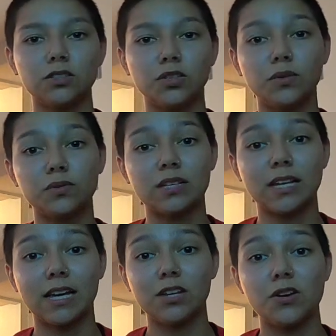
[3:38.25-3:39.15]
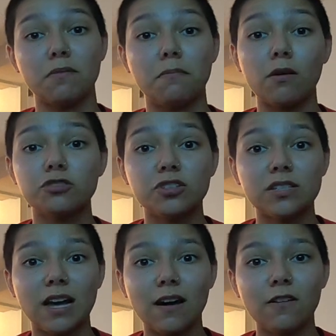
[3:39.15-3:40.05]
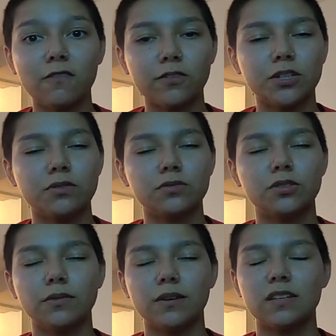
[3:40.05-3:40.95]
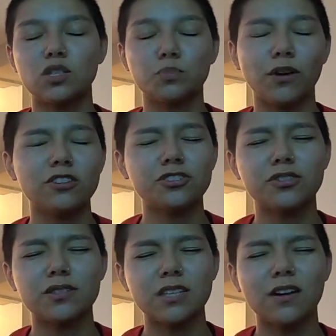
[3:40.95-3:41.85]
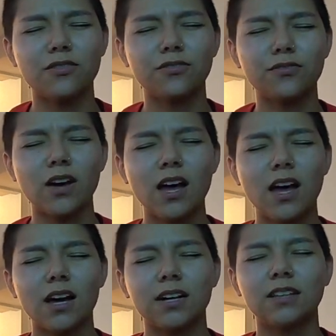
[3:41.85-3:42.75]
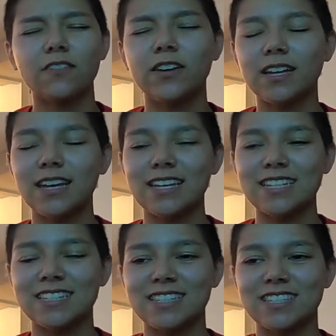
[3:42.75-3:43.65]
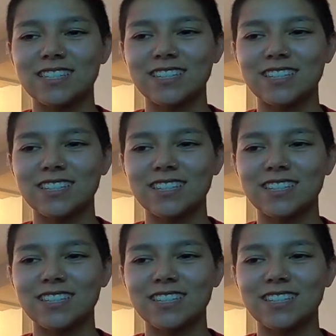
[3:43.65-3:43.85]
you to get your emotions out, for you to express yourself. Gloving is